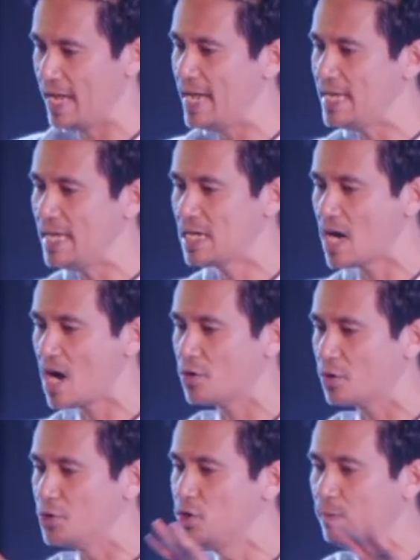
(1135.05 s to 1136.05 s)
any god or
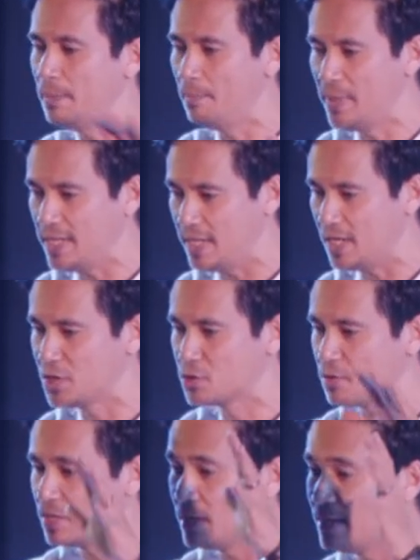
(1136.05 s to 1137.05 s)
human being
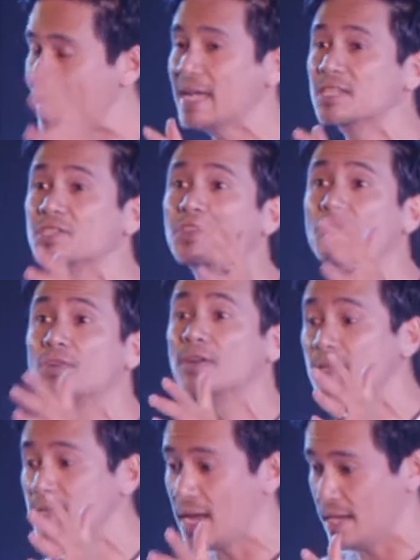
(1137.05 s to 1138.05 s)
during the next 30
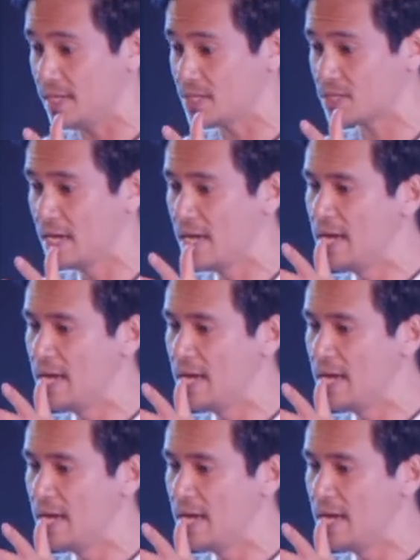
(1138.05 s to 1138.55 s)
days